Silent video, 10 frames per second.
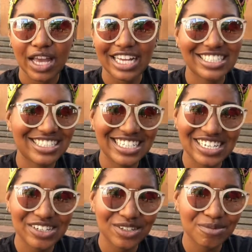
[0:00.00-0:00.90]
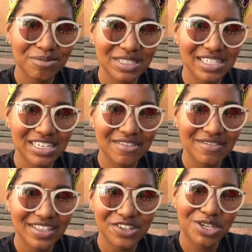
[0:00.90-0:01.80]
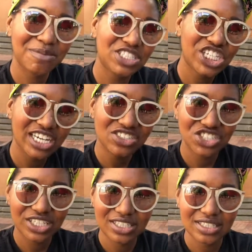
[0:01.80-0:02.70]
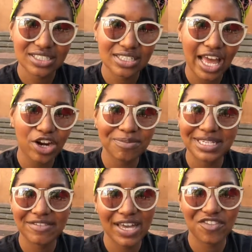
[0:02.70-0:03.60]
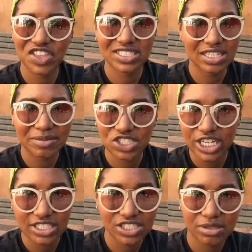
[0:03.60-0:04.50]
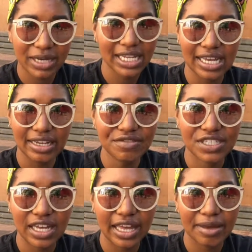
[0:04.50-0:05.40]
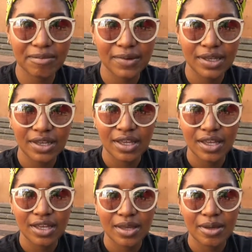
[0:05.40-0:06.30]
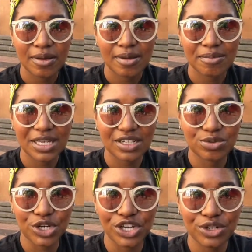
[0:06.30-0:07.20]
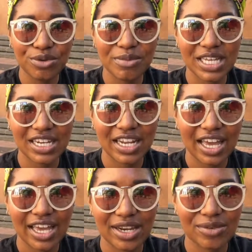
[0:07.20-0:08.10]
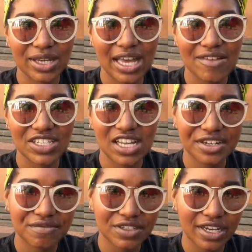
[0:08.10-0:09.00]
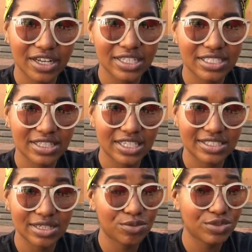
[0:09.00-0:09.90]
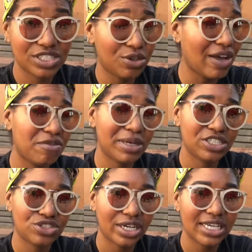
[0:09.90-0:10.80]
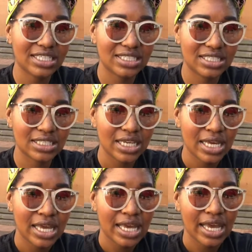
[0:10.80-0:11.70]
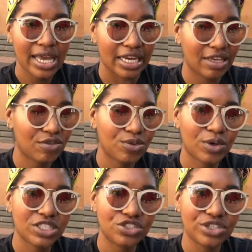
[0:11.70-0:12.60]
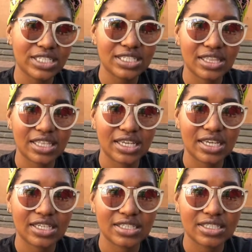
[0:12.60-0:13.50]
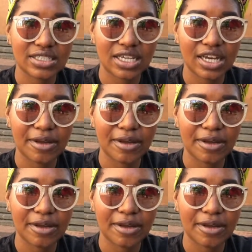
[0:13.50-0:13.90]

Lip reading: I still believe that there can be changes. I don't believe that everything's going to be changed in my lifetime, because we're human and we have a lot of flaws and things that still haven't been addressed. And even once addressing things,